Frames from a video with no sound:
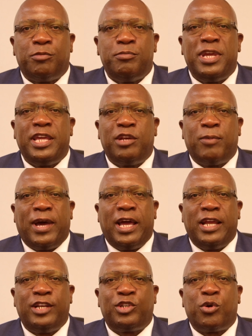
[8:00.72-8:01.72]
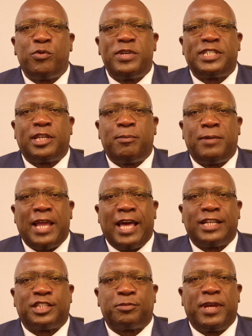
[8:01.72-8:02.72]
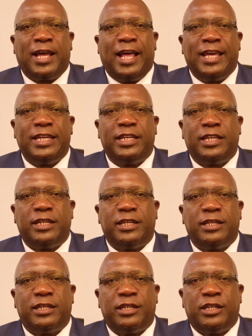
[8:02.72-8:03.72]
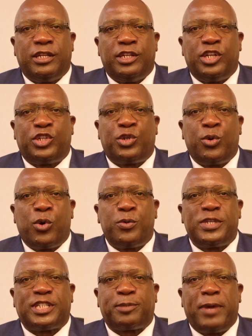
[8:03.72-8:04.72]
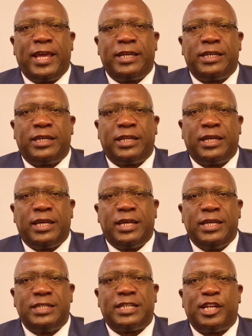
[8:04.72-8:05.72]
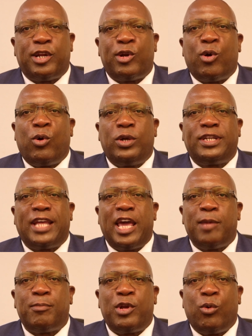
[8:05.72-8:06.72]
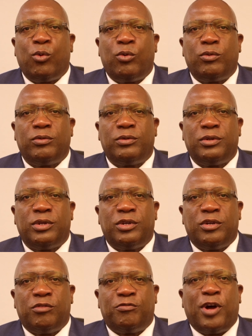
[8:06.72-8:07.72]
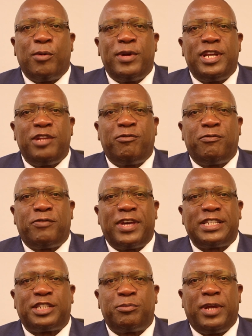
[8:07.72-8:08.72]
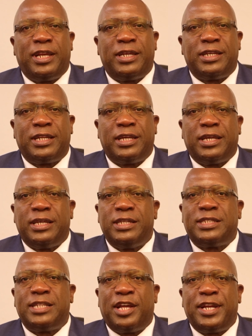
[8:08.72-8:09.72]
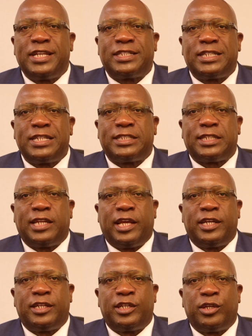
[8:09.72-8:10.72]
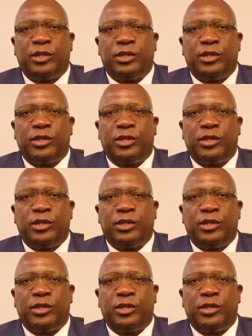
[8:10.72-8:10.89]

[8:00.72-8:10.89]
Meanwhile, tourism lags behind. The tourist spend is at an all-time low. Foreign investment is non-existent.